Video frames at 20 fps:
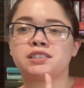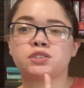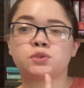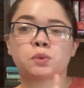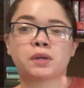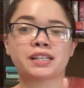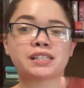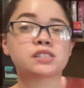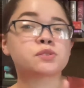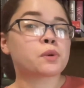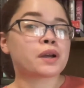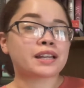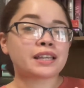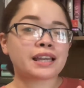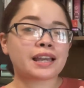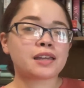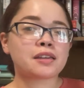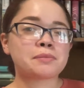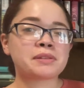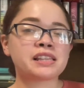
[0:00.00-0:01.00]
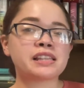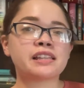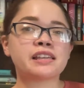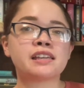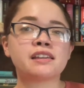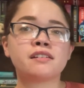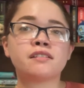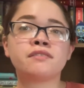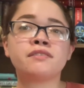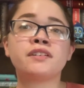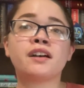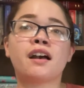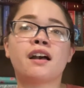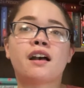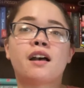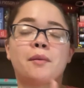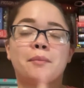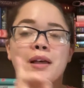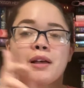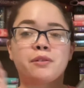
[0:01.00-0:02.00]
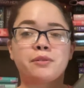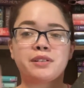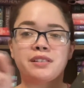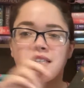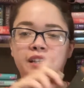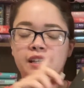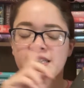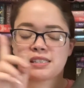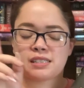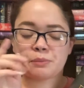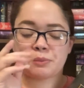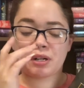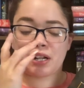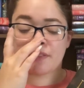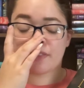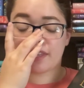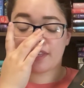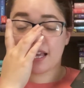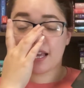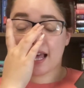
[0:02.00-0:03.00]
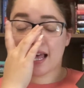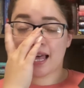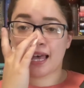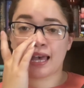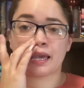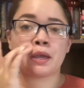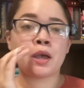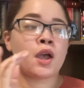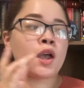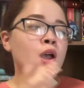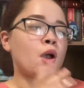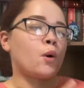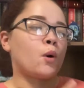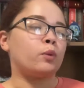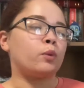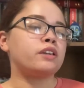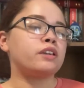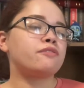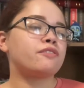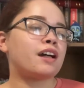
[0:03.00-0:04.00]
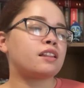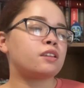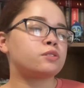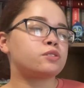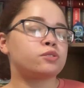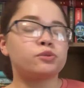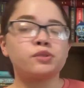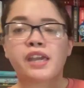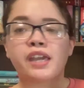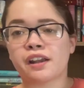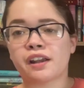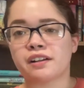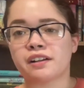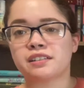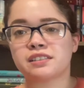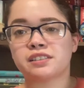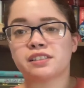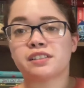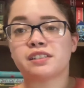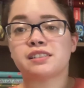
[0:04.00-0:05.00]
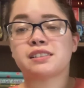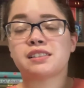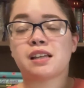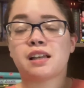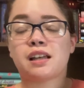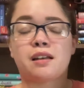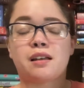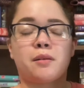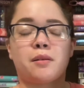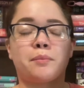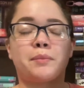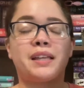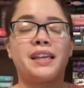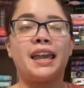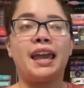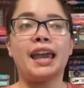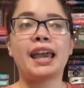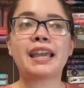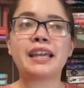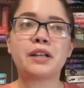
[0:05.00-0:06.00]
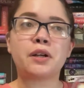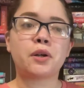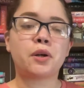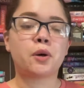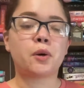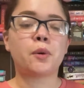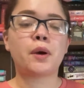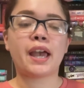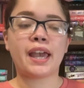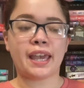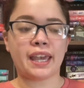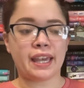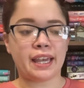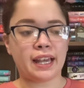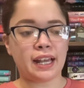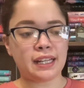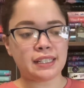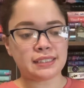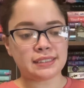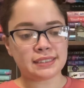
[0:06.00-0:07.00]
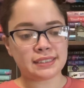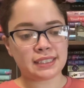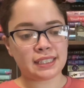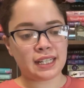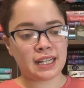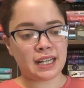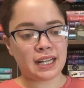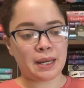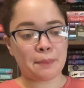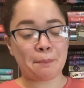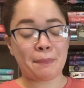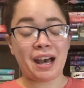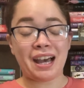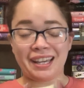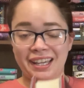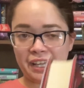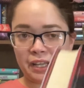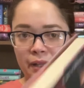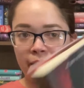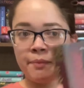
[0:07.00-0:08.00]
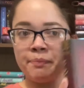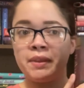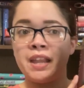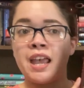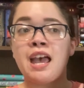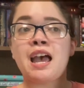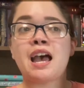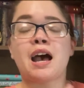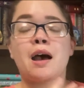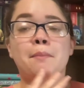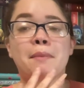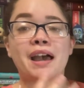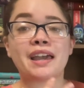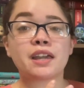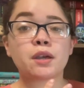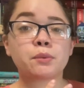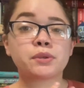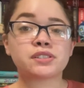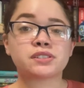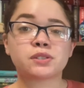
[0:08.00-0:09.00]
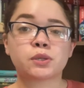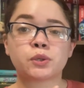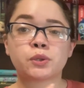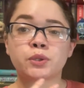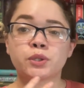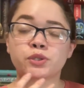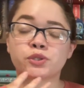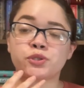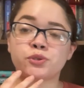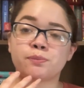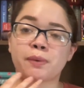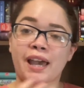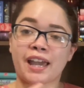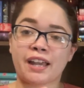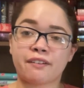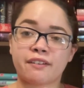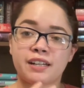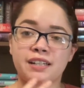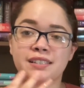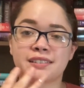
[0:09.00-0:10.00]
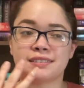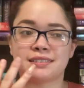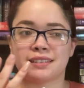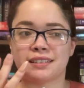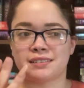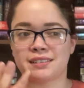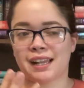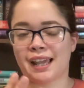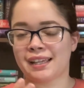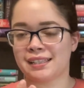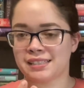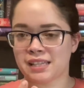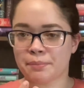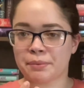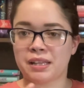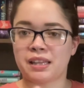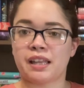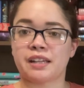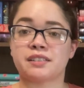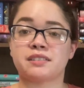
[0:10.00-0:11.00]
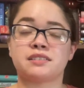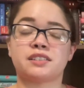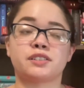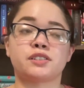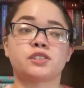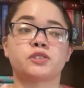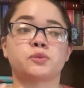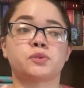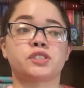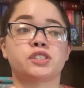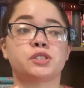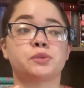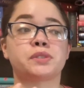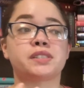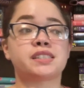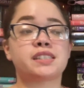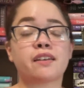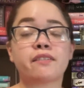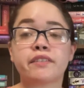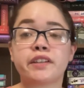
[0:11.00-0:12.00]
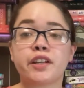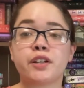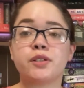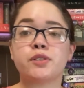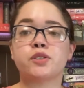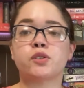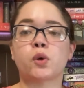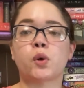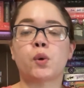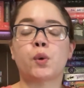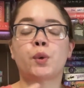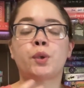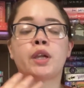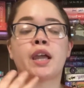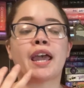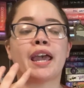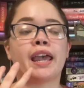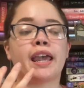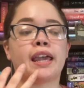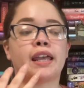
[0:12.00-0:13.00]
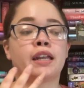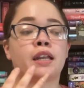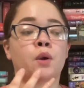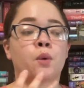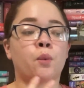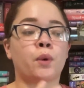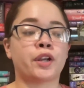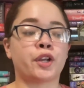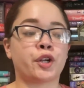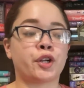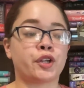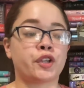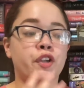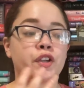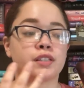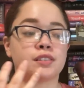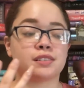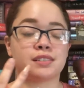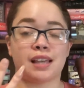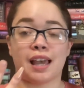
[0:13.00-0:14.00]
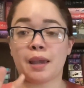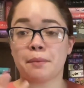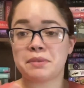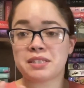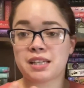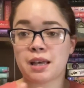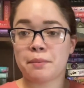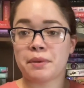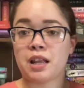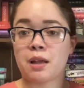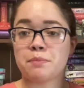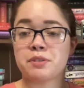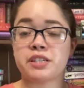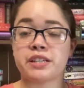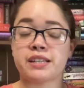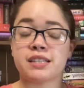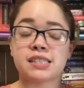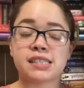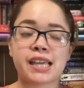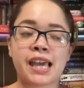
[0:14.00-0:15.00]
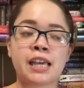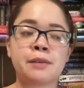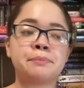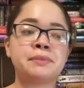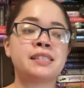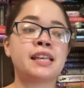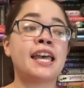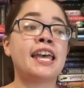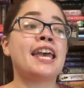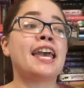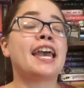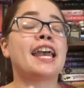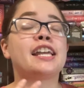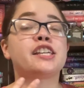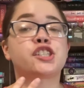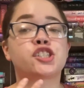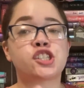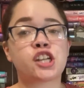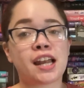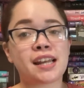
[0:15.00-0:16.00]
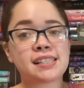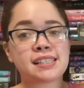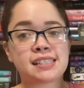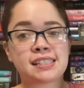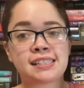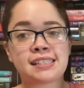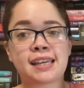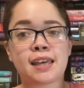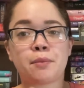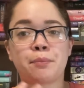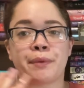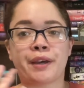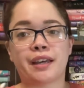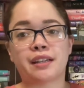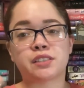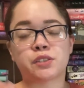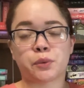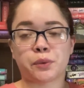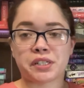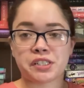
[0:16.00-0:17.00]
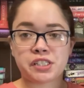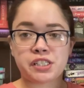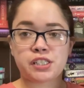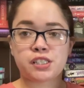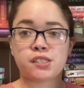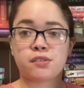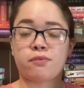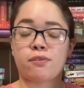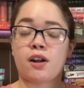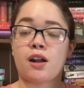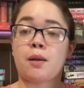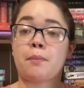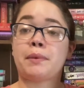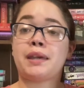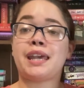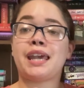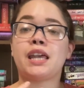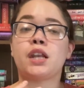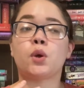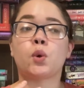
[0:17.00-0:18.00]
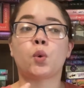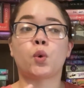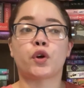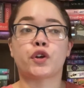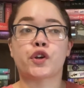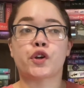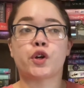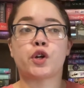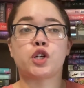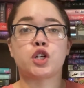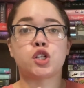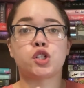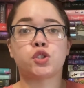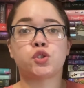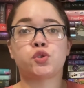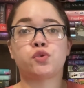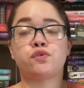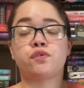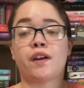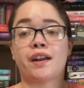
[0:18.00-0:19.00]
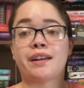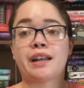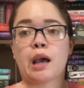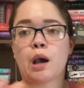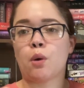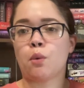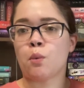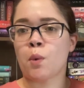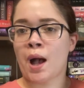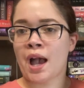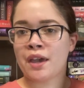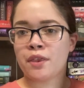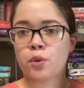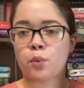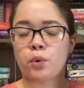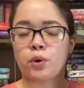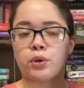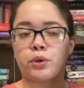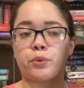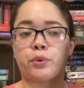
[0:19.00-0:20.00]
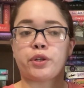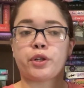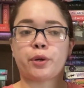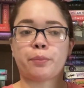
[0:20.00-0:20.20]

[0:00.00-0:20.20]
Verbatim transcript: 2020, I believe. Um, I will link it somewhere on the eye. We follow two characters, um, Kato and Amaya. Amaya was sold to pirate like debt collectors when she was seven years old and when her time is coming up she escapes and she tries to get back to where she's from in order to find out why in the world would her